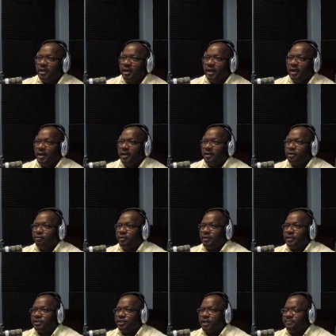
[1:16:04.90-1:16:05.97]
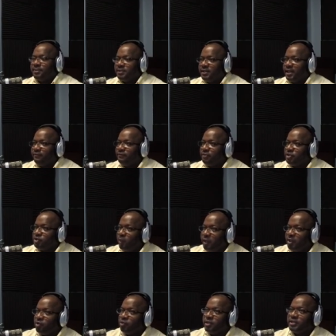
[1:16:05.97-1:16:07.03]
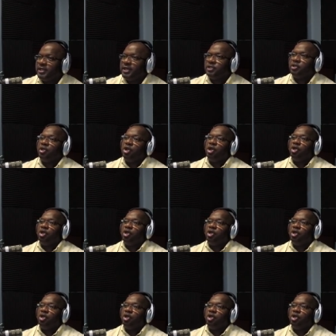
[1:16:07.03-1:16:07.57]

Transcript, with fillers: uh, Corinthians chapter 10, verse 22, and it says,